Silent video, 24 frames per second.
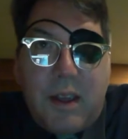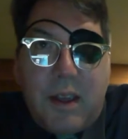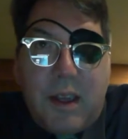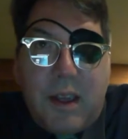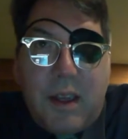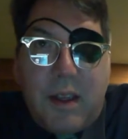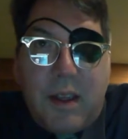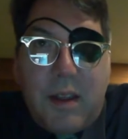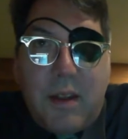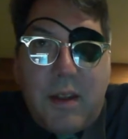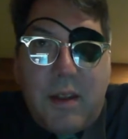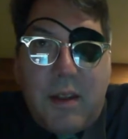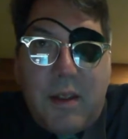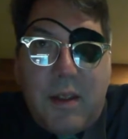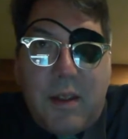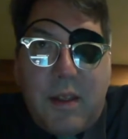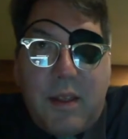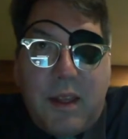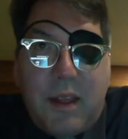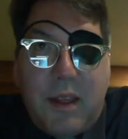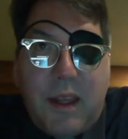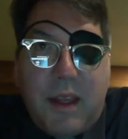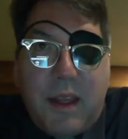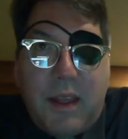and
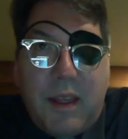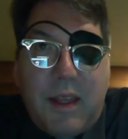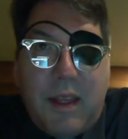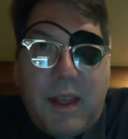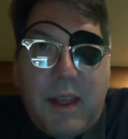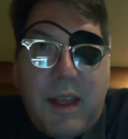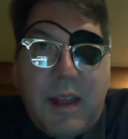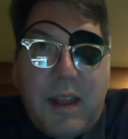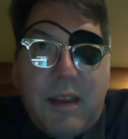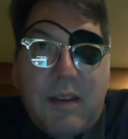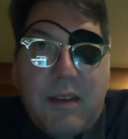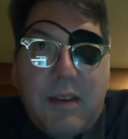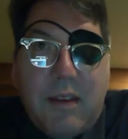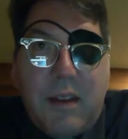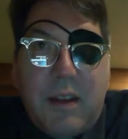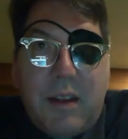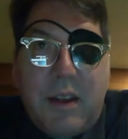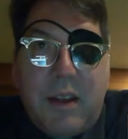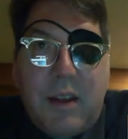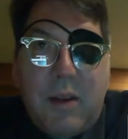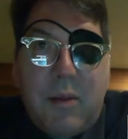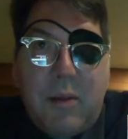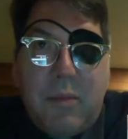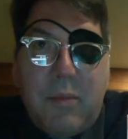think that
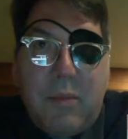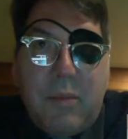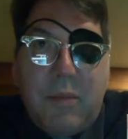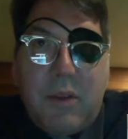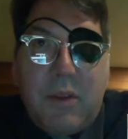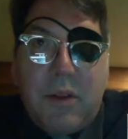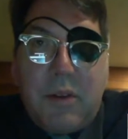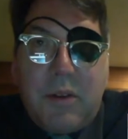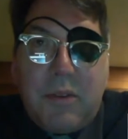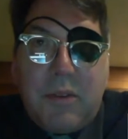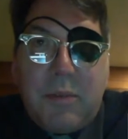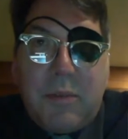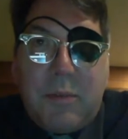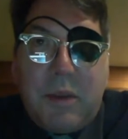there's